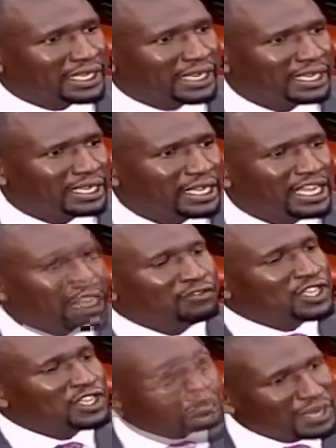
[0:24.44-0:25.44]
Mr. Speaker.
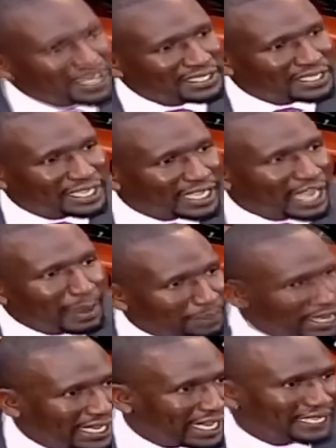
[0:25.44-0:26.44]
If it means
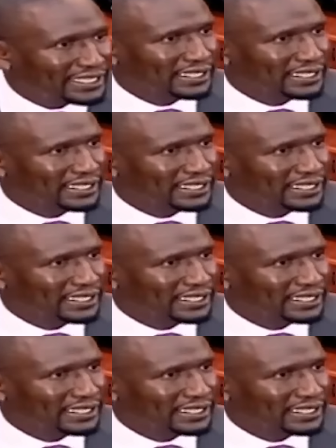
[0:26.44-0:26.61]
taking a pay